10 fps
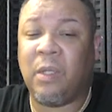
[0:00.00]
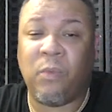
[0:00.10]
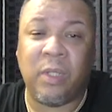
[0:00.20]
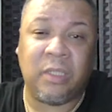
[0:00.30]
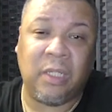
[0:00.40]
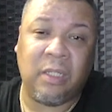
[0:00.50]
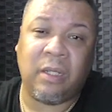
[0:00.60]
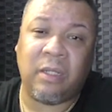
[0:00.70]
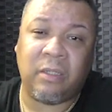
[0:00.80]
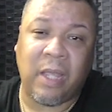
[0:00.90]
when she
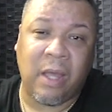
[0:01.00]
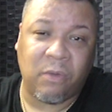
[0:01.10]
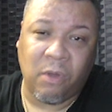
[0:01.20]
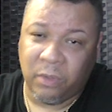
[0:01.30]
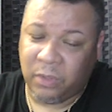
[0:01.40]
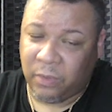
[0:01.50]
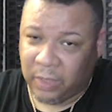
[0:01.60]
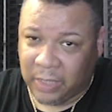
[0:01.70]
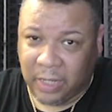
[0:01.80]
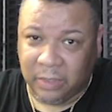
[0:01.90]
does alcohol
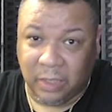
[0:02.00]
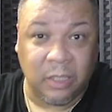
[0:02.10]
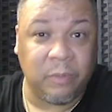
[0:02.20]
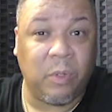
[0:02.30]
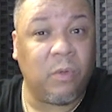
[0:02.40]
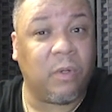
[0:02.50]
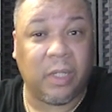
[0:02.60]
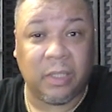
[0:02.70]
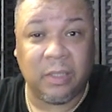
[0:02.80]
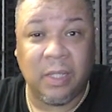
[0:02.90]
storylines, it is
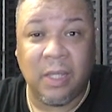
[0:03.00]
boring.